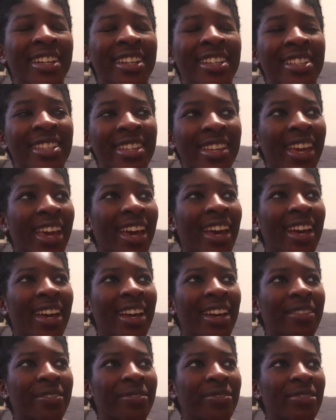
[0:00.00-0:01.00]
So
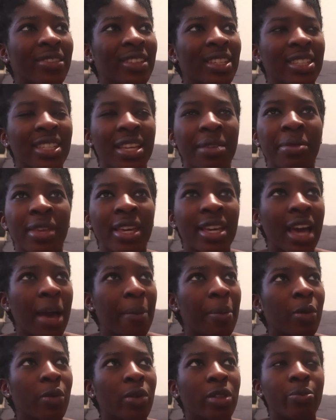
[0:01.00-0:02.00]
yeah, same thing
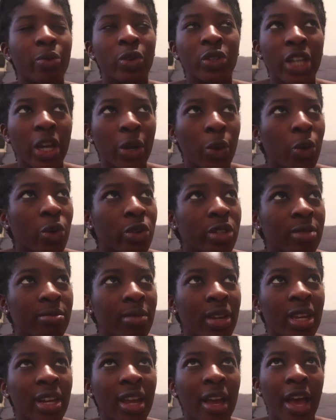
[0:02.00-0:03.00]
happened with BoJack
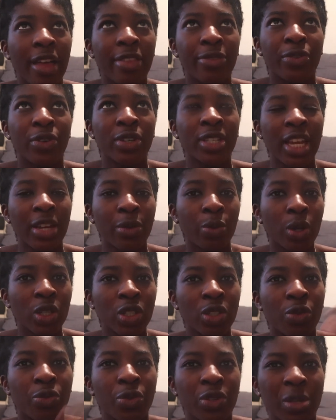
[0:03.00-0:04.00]
Horseman. At first, I
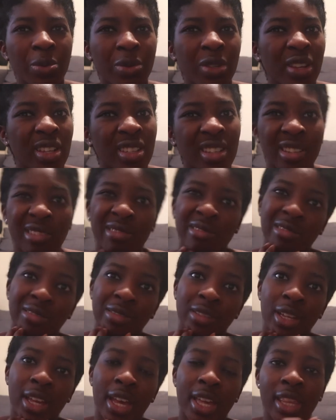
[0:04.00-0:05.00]
watched the first episode, I was like,
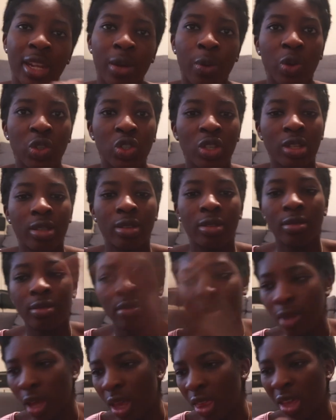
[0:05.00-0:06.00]
mm. and then I watched it,
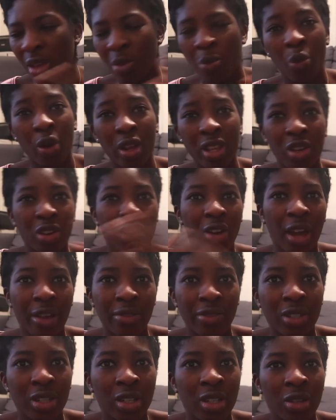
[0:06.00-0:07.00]
I think one year
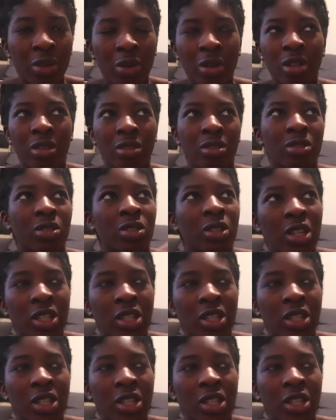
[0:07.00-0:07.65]
after or two